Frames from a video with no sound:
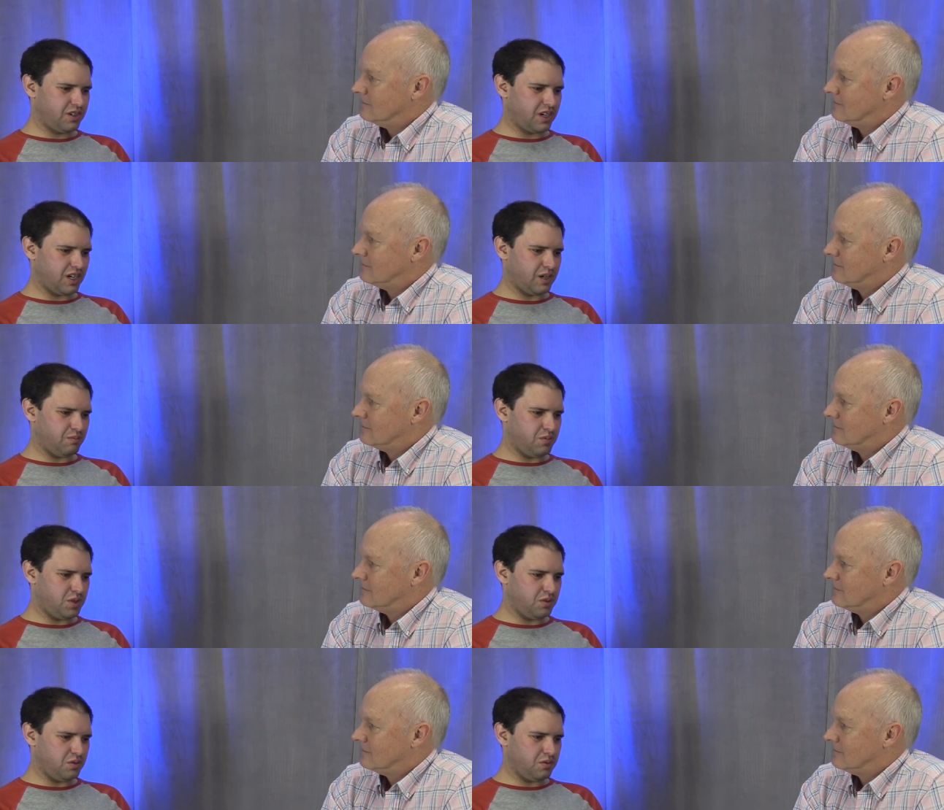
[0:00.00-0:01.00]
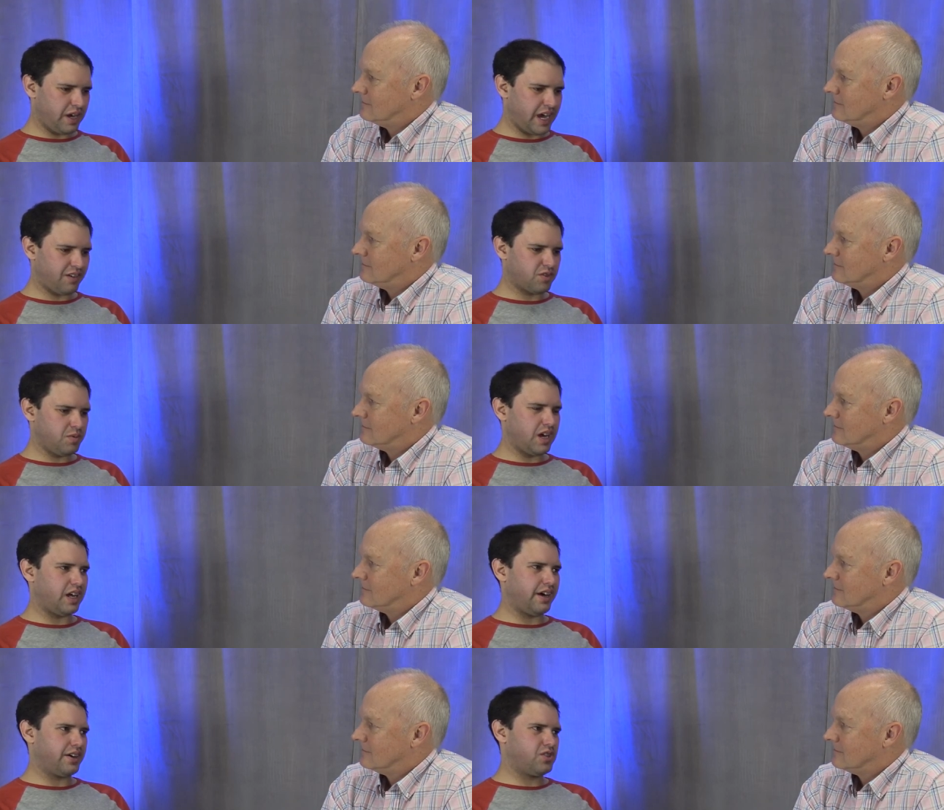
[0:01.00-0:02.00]
Speaker 1: um, you have to be
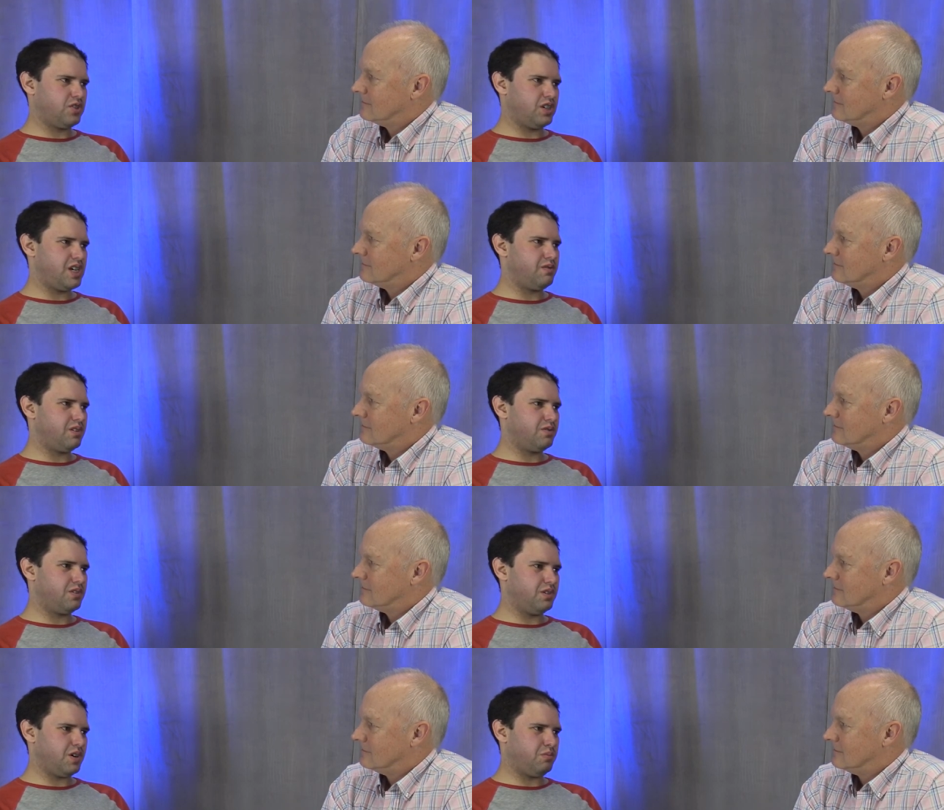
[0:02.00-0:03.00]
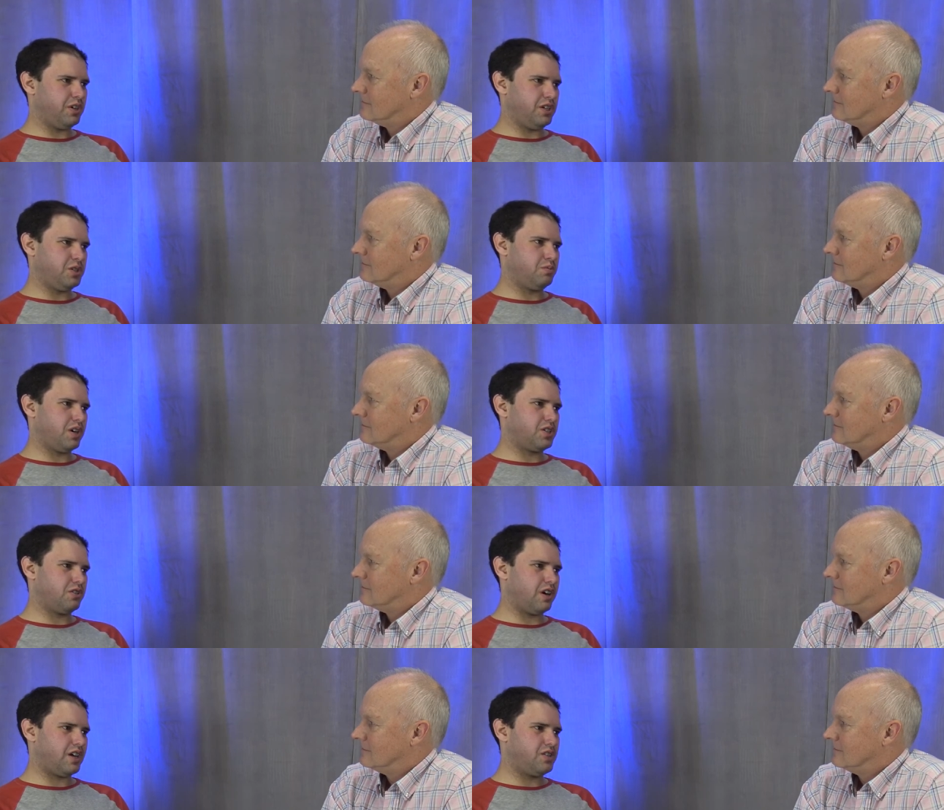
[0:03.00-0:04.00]
on oxygen even if the airplane is
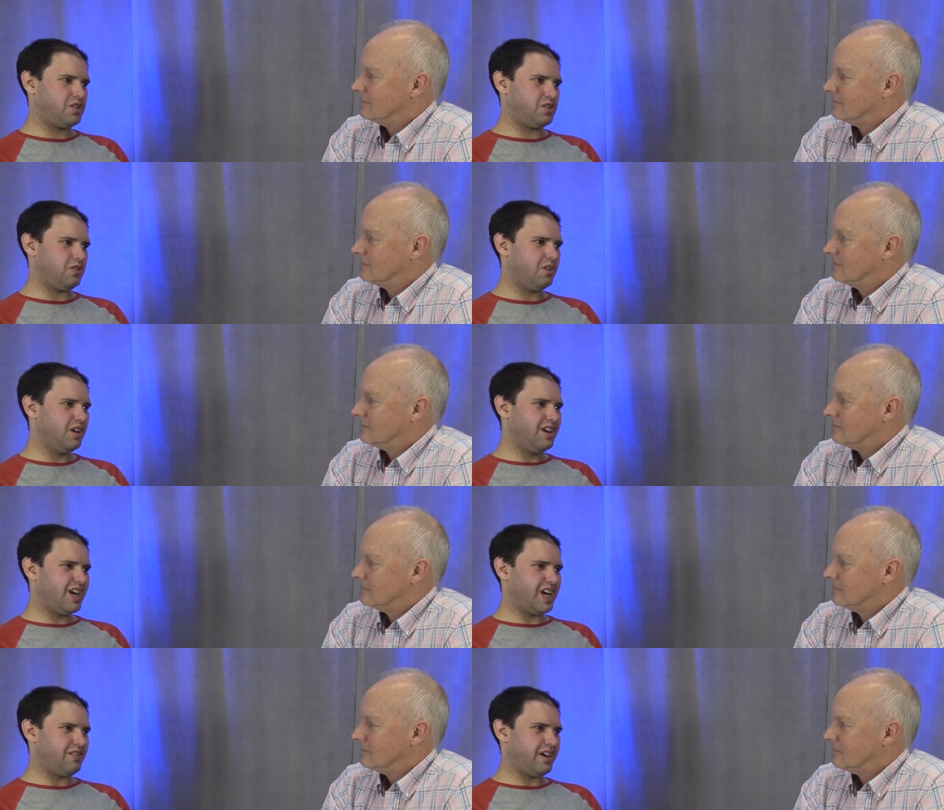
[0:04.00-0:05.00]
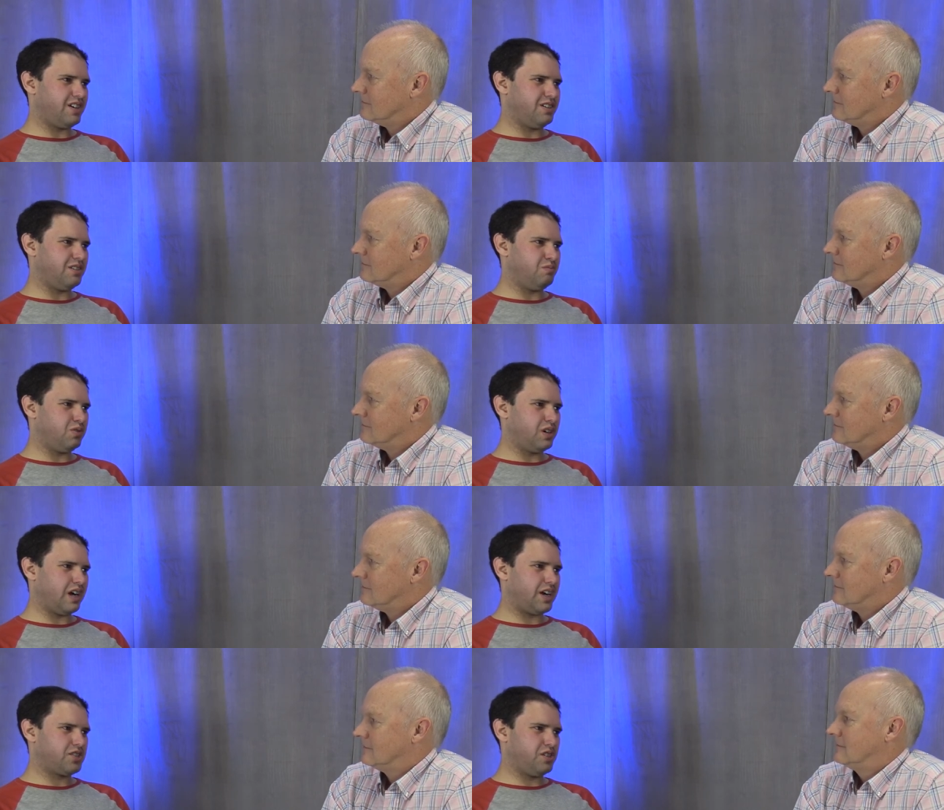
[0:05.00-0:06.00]
pressurized. So I've had to put
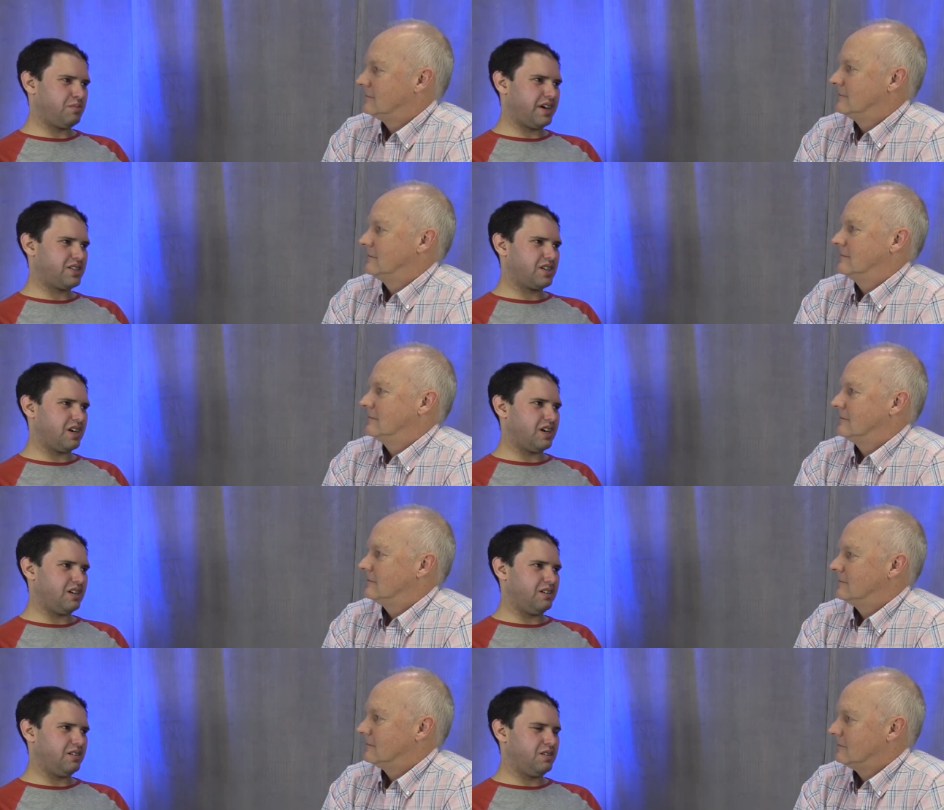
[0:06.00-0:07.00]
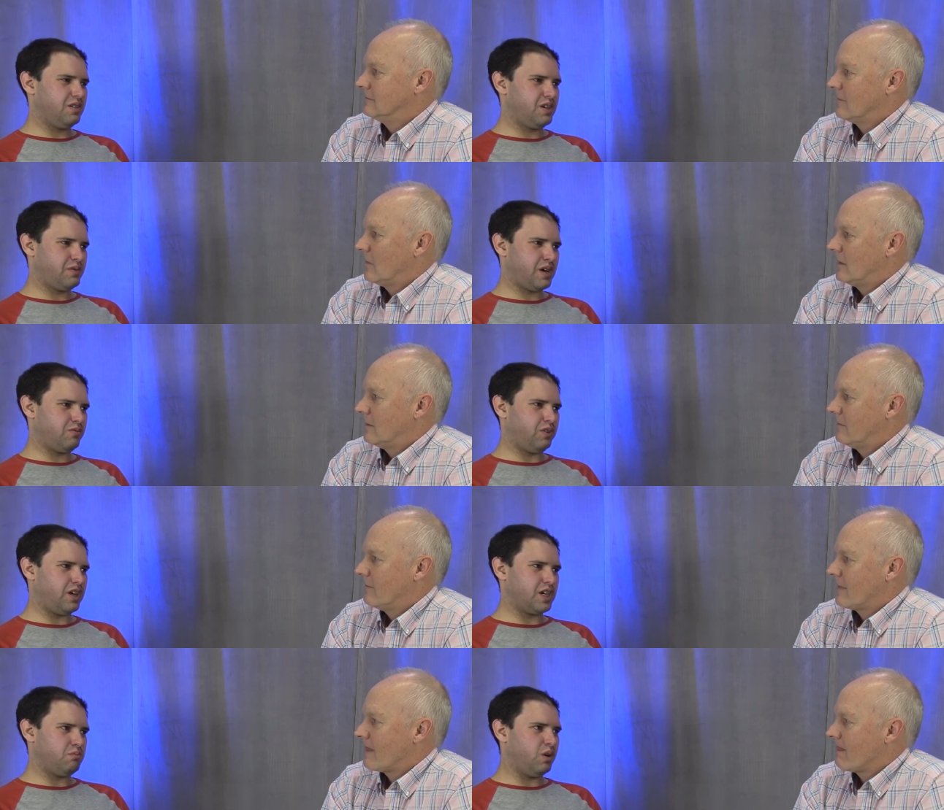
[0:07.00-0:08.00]
an oxygen mask on if I'm
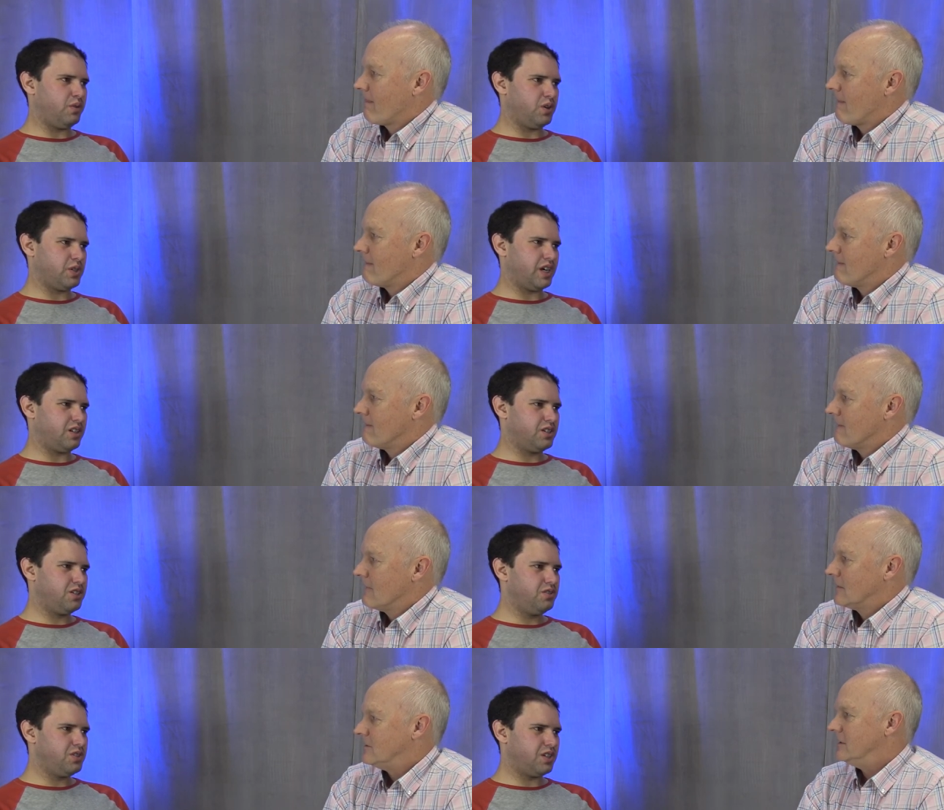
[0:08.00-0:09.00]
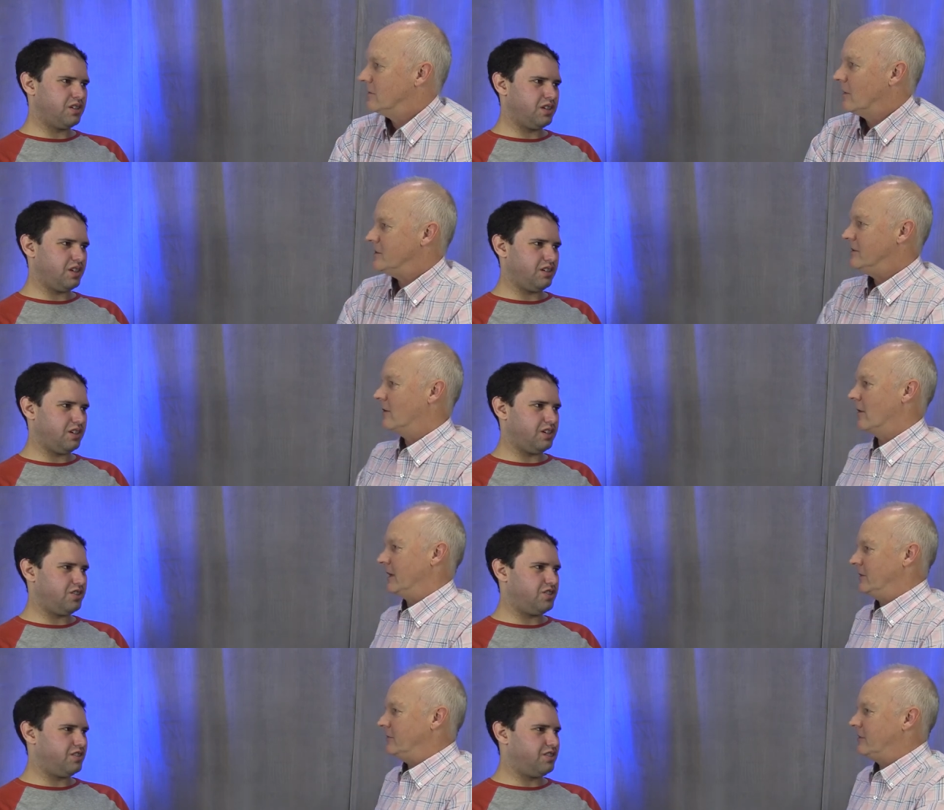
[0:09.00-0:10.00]
flying above those altitudes. what'd you do? Go
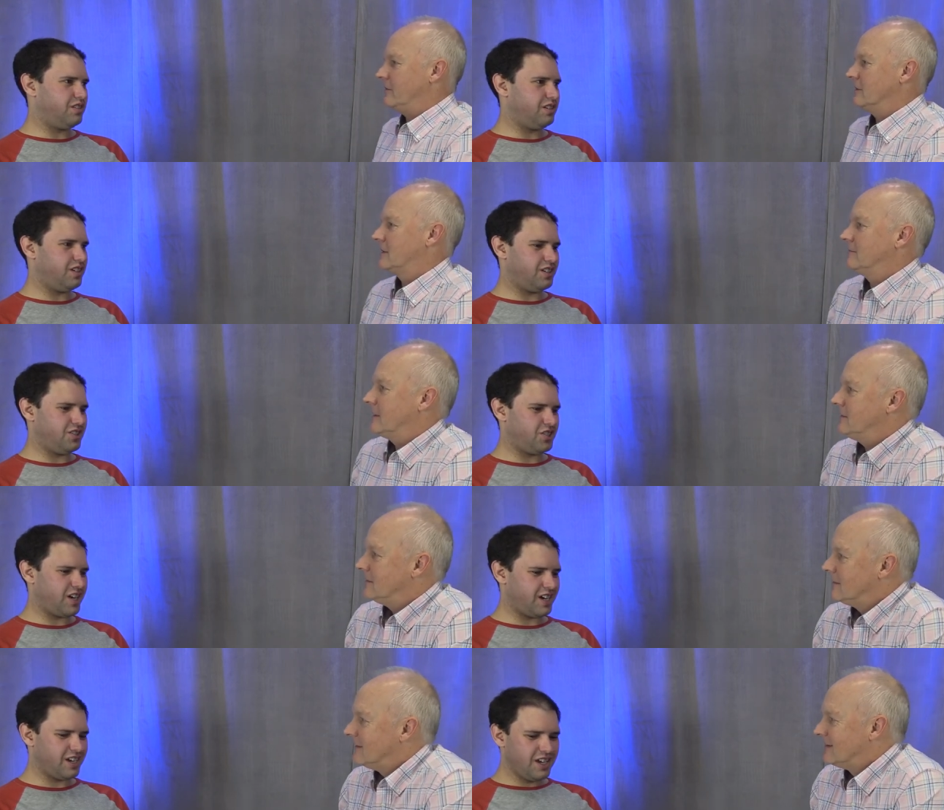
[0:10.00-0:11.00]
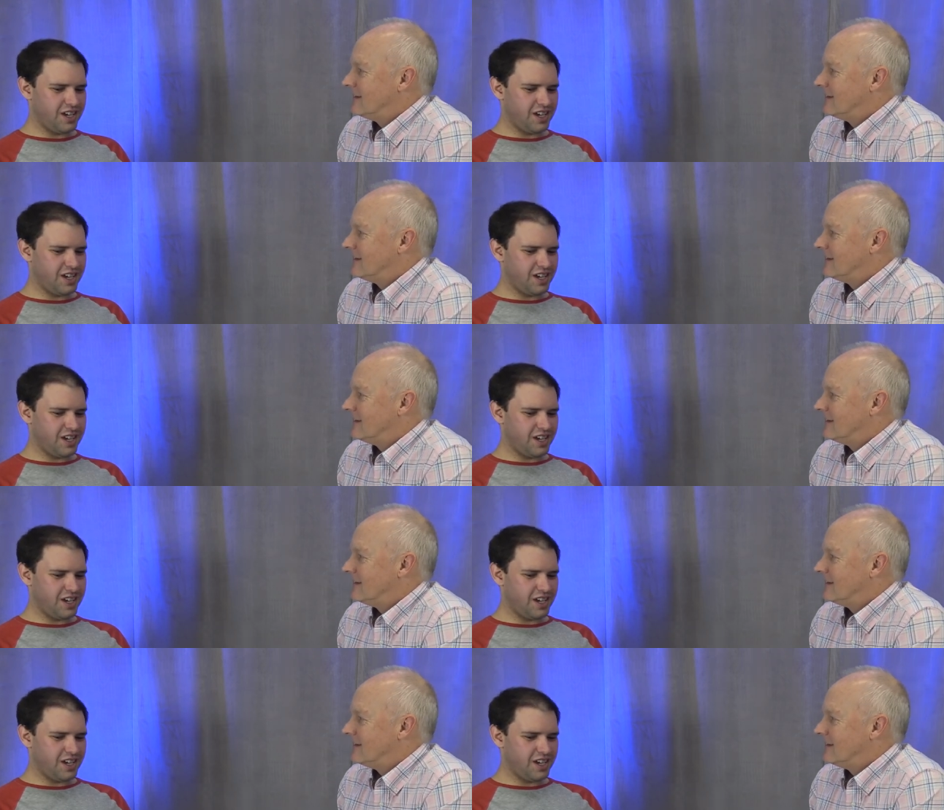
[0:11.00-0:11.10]
into a two or something? In a jet,